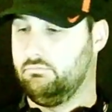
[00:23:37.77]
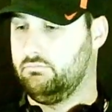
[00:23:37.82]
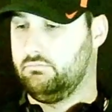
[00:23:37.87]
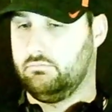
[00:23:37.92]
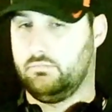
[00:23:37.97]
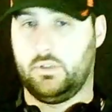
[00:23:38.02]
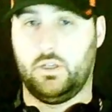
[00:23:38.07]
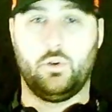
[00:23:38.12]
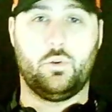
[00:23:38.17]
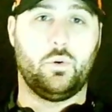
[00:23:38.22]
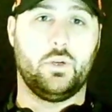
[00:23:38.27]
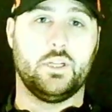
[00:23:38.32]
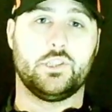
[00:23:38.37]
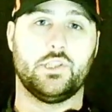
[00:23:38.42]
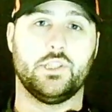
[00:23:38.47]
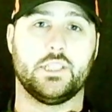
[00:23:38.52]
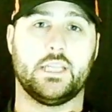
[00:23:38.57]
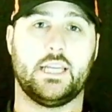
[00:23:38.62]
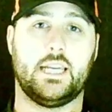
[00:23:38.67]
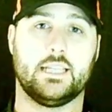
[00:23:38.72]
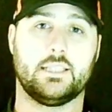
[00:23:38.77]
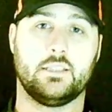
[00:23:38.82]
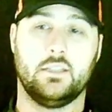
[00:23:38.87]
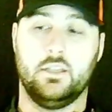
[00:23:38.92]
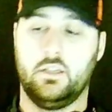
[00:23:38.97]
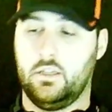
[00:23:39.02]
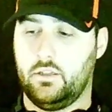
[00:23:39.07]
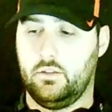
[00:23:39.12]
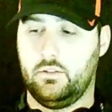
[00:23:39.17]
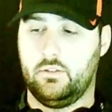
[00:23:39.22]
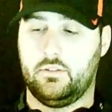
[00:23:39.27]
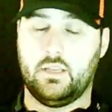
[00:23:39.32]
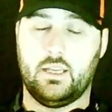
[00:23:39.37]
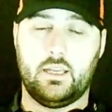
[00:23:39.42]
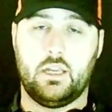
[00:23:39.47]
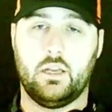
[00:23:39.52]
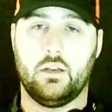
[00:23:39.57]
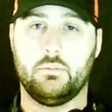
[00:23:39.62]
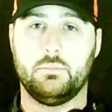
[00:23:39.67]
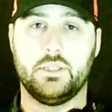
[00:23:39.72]
No questions asked. You take
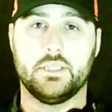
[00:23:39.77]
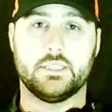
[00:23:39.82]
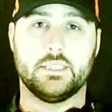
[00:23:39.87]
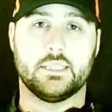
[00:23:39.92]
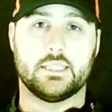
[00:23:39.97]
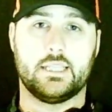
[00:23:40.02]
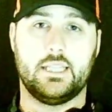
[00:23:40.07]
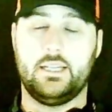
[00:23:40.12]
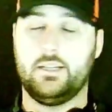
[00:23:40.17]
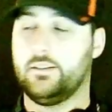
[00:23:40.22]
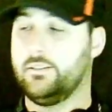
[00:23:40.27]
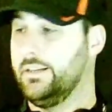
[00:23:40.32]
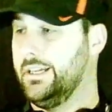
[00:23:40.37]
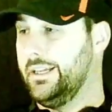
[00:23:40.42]
care of business there.